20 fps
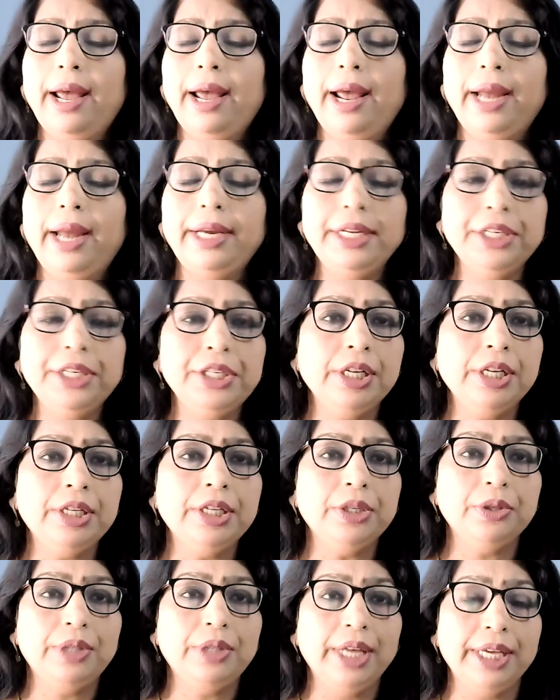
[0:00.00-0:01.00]
Additional
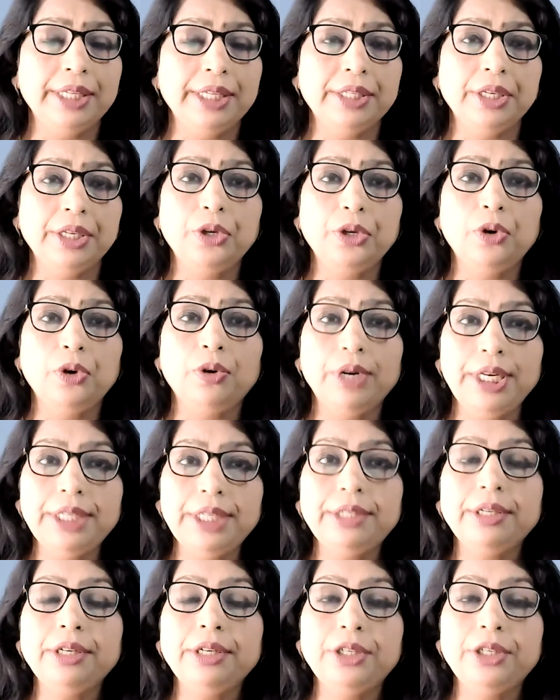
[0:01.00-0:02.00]
to this, your
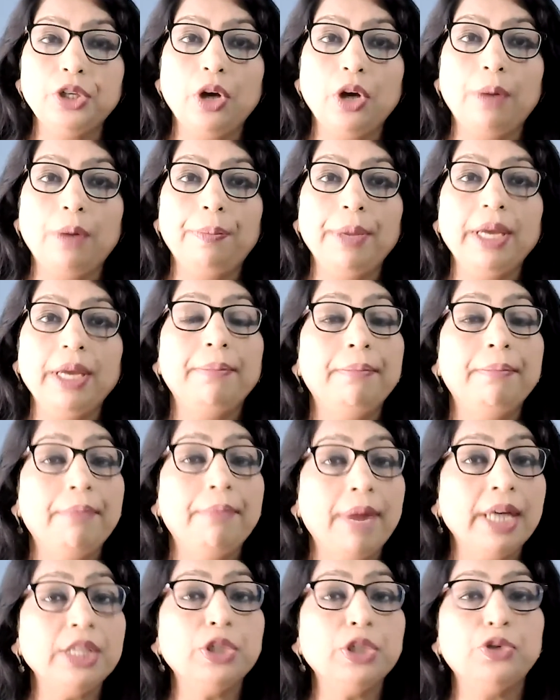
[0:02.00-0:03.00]
research topic
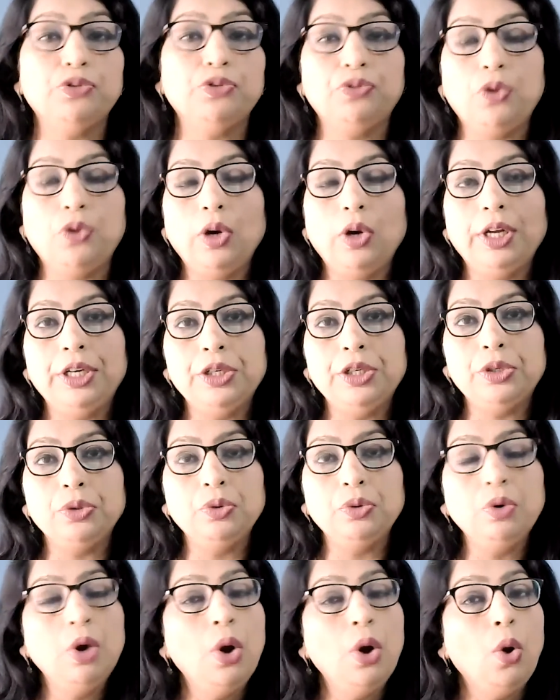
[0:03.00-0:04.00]
must fall
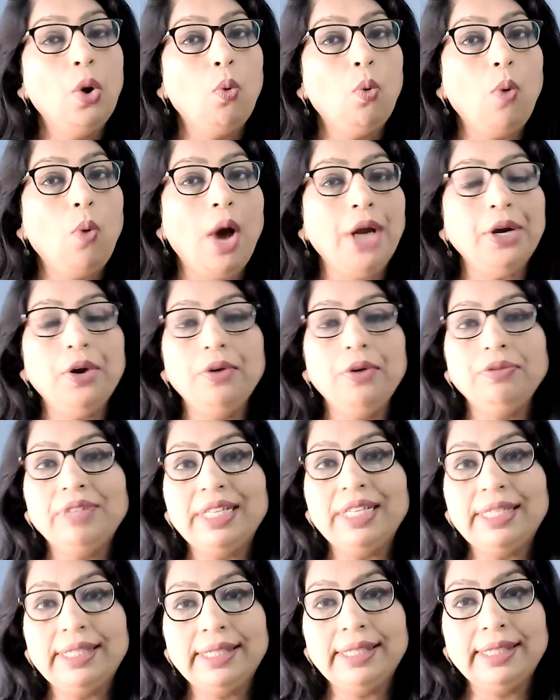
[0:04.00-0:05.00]
into one of
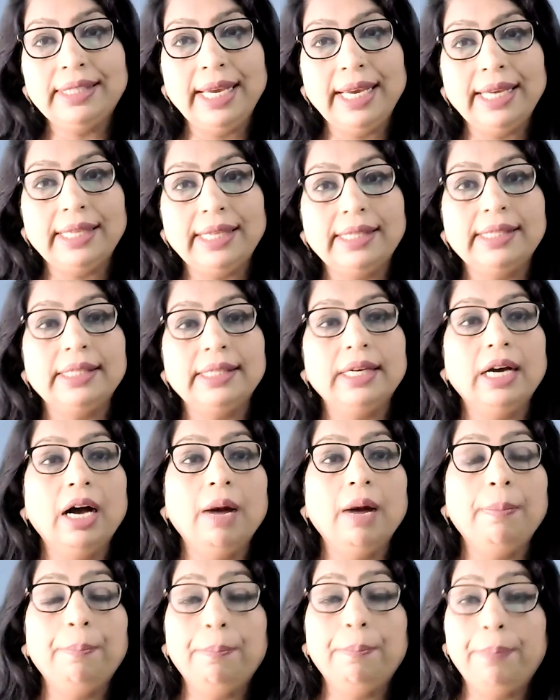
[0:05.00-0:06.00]
the 6
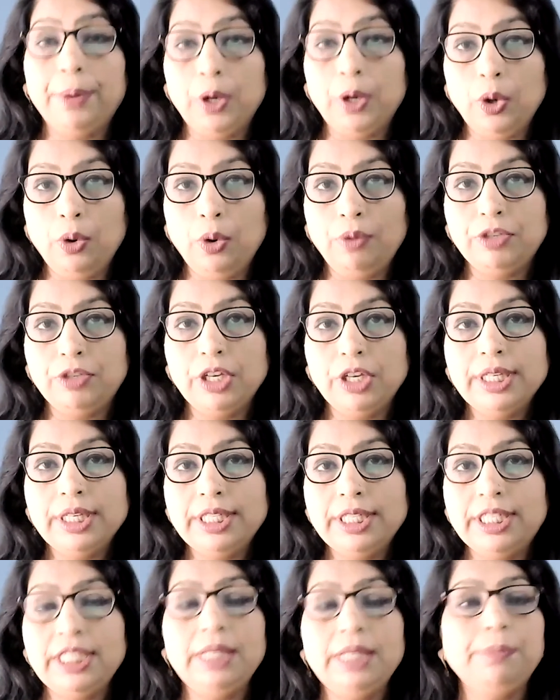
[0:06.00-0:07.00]
approved
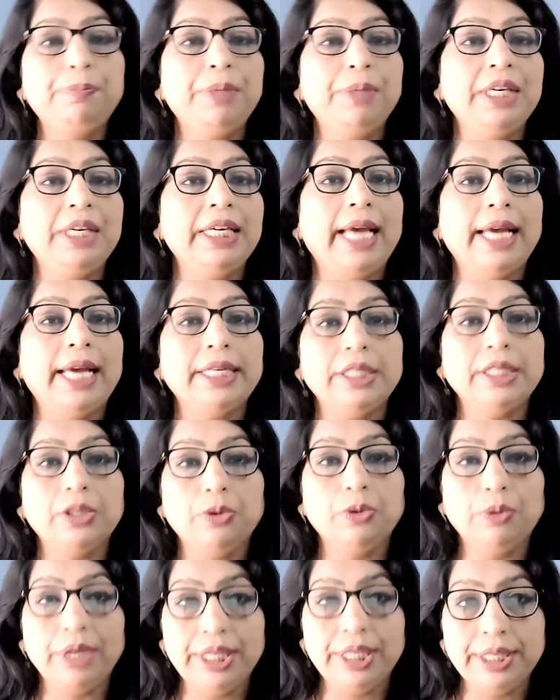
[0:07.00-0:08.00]
DP
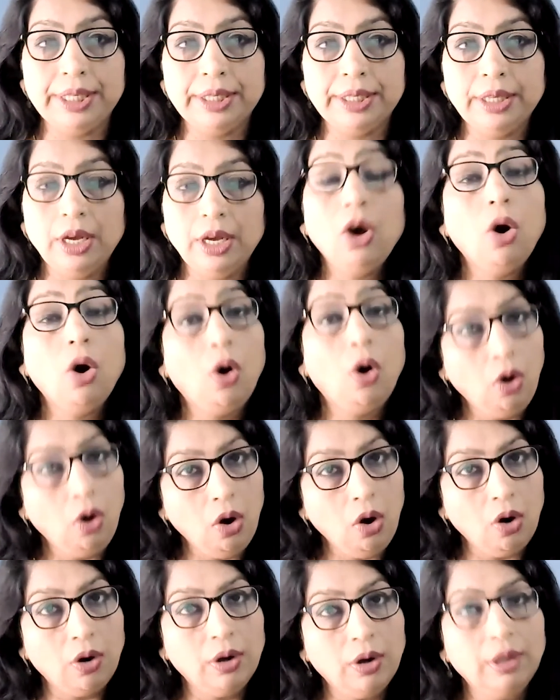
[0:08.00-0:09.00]
categories
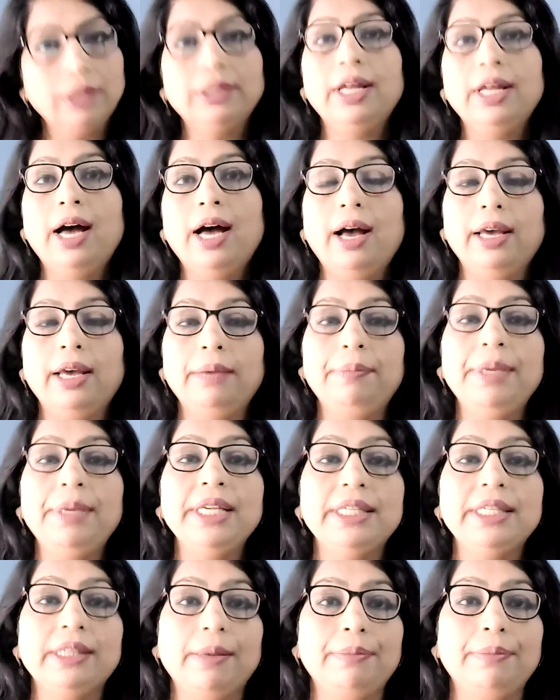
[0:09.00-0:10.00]
or the IB
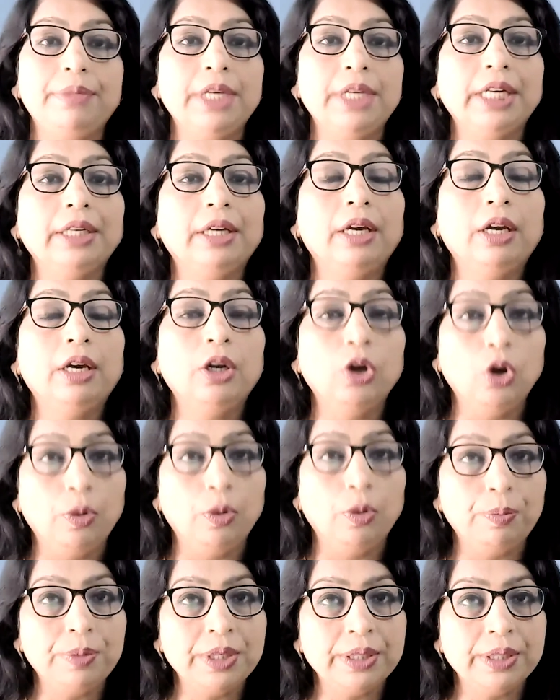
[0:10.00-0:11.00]
subject
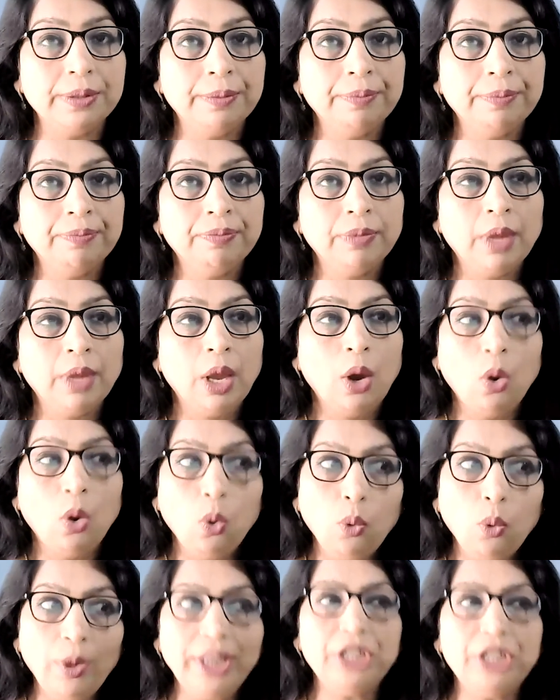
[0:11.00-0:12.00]
groups,
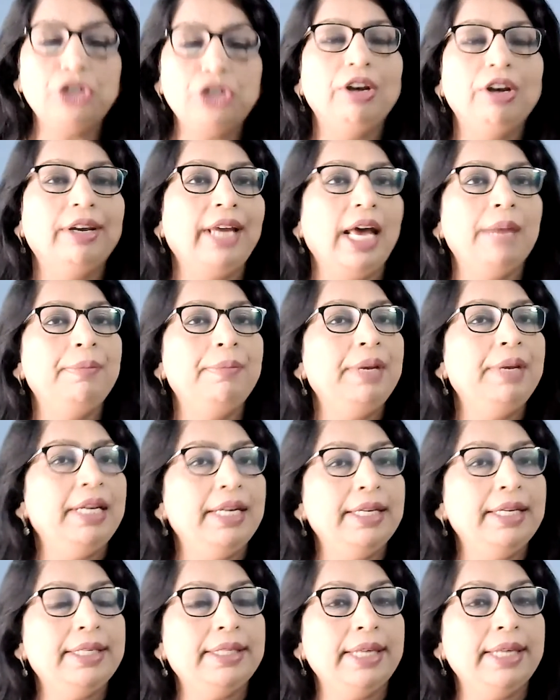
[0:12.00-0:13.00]
which can be
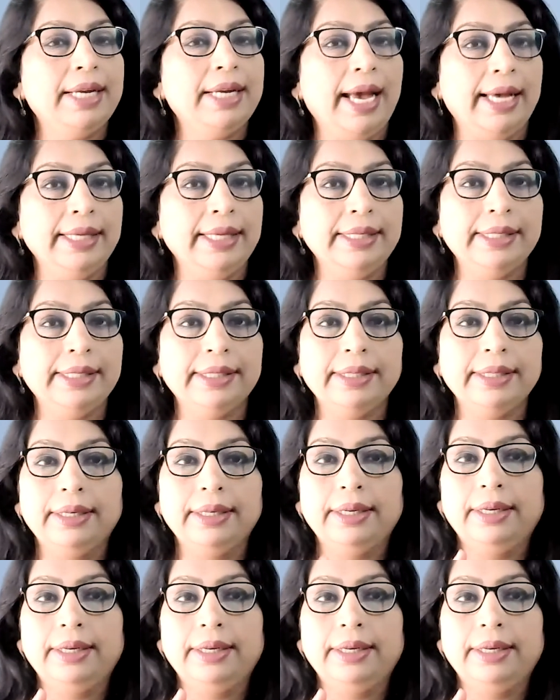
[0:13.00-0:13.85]
listed as